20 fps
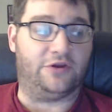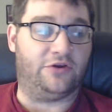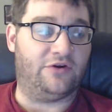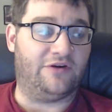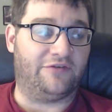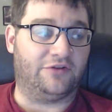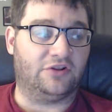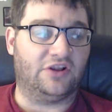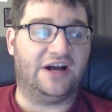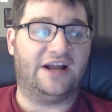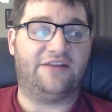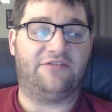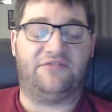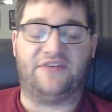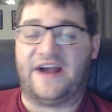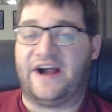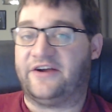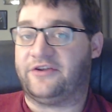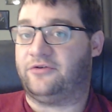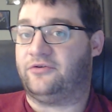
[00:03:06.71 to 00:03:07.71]
You have a lot of
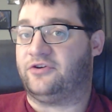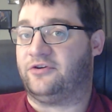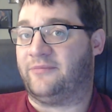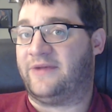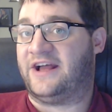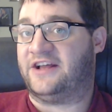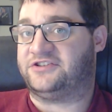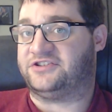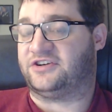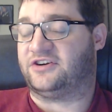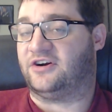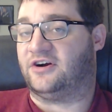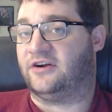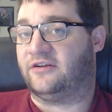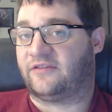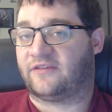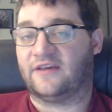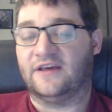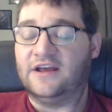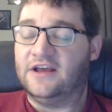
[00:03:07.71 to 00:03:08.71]
value in your Magic
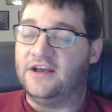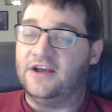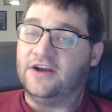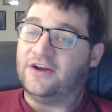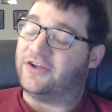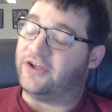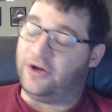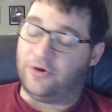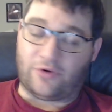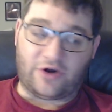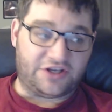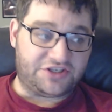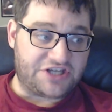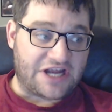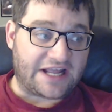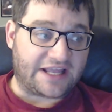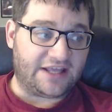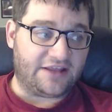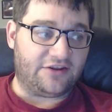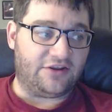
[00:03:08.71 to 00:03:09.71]
cards. You don't want to
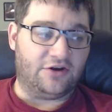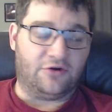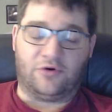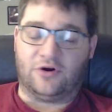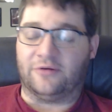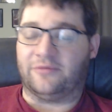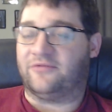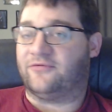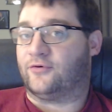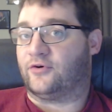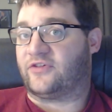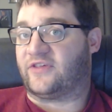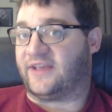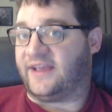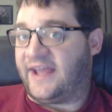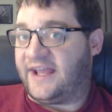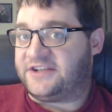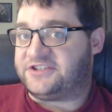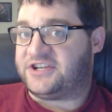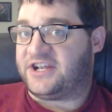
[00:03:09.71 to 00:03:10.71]
check it. You don't want to be forced to
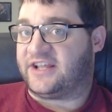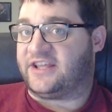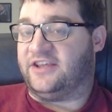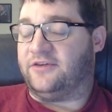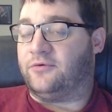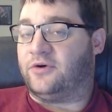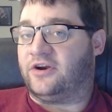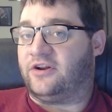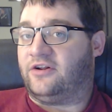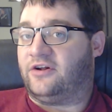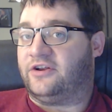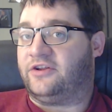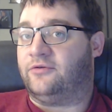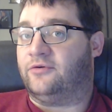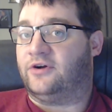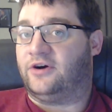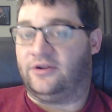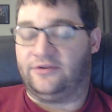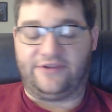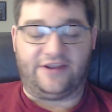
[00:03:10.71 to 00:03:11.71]
gate check it. You want it on you at
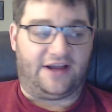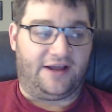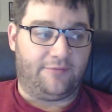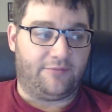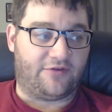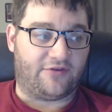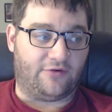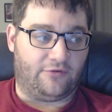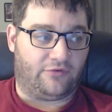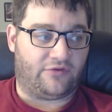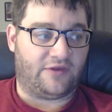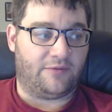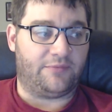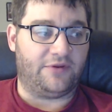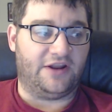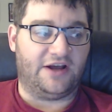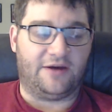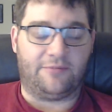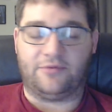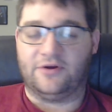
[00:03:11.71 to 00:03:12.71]
all times. So zip
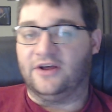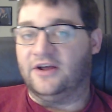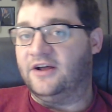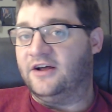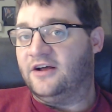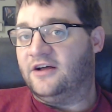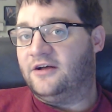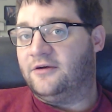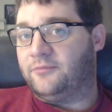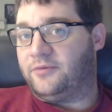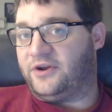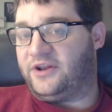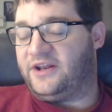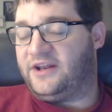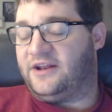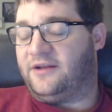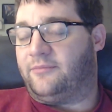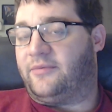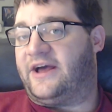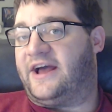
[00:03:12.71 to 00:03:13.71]
it up, put it
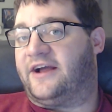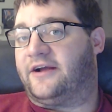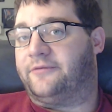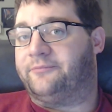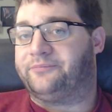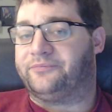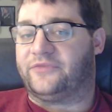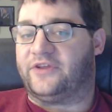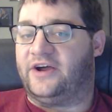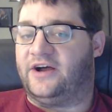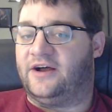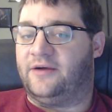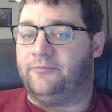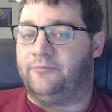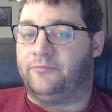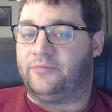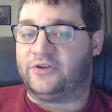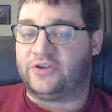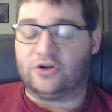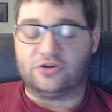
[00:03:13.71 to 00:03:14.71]
in a bag.
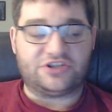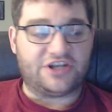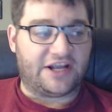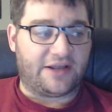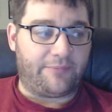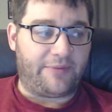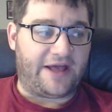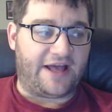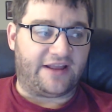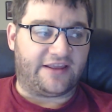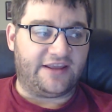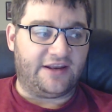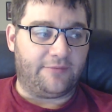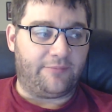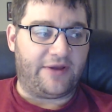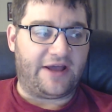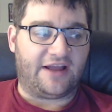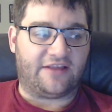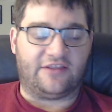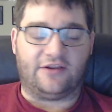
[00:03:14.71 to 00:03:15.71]
But don't check a bag. Get a
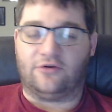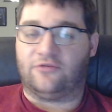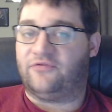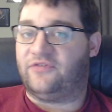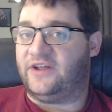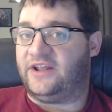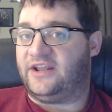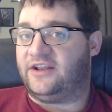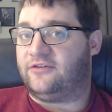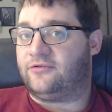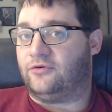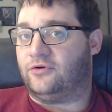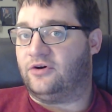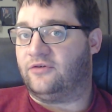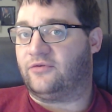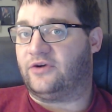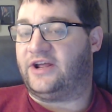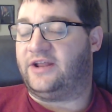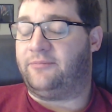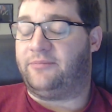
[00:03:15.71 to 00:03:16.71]
bag that'll fit into an
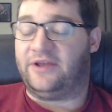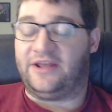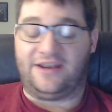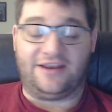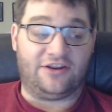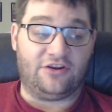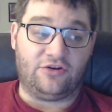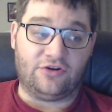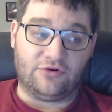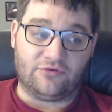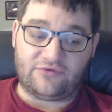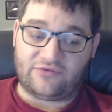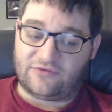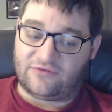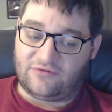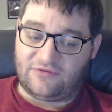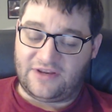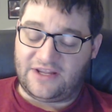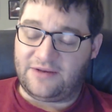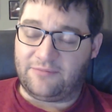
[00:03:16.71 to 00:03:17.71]
overhead bin. You don't
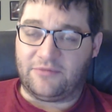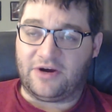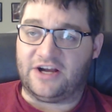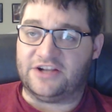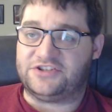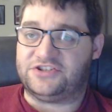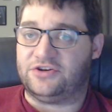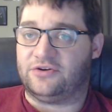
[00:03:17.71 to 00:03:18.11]
need much.